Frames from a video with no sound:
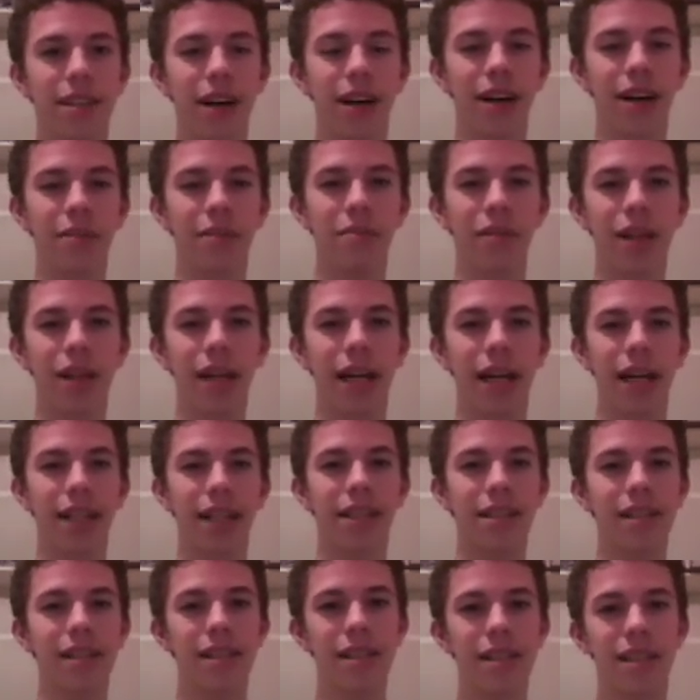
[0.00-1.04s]
I'm glad
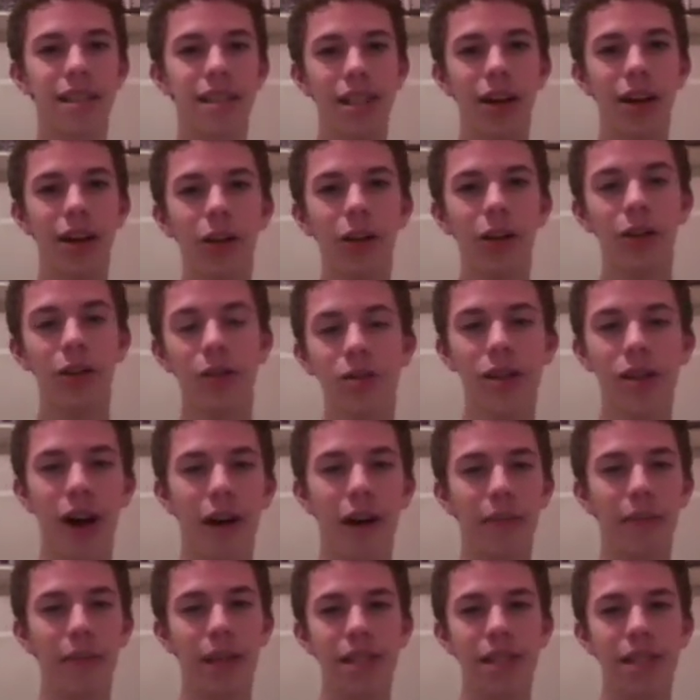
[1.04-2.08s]
to see all those
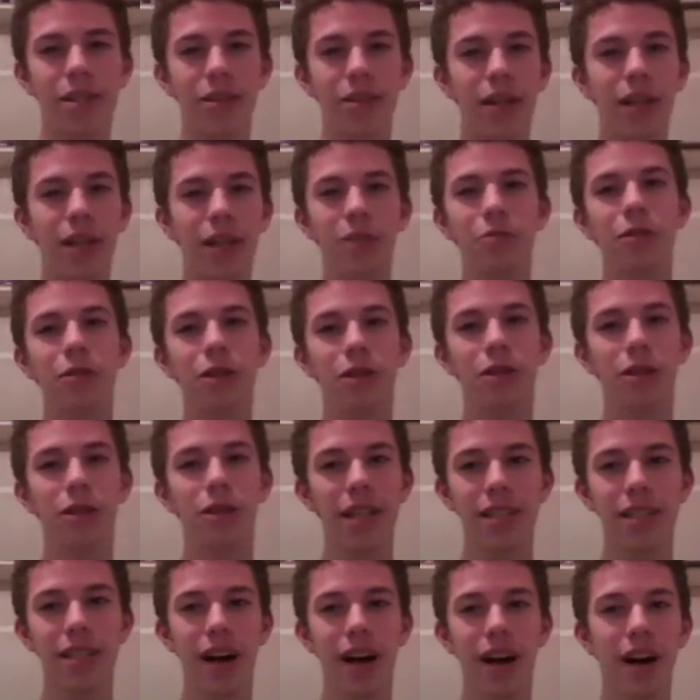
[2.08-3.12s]
comments. So anyone who
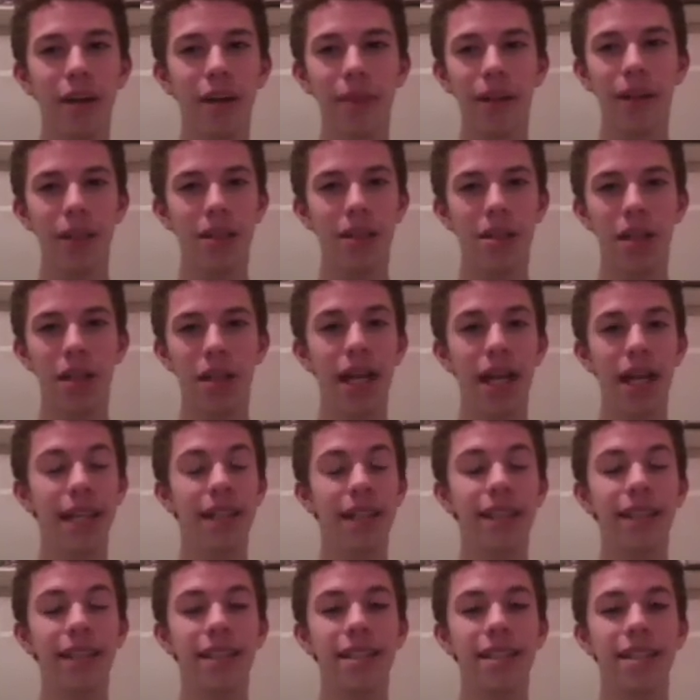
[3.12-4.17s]
has a comment,
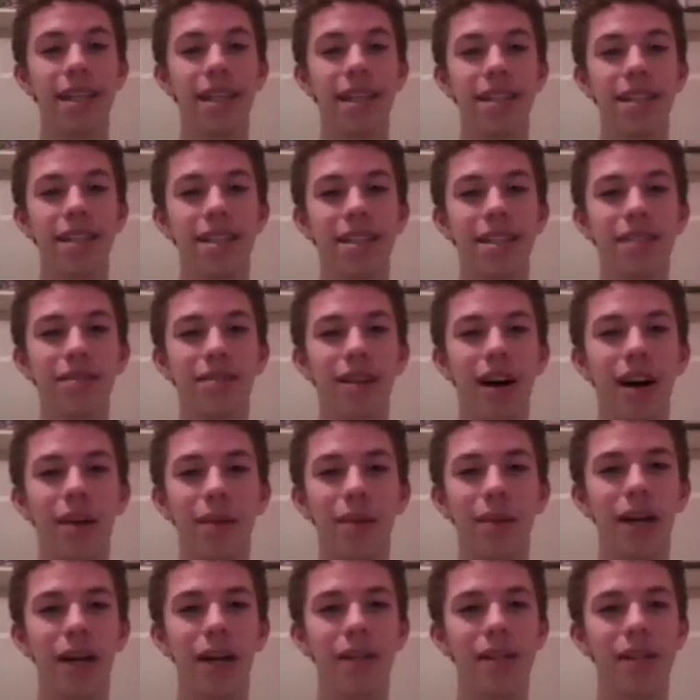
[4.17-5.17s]
anything to say, just leave a comment.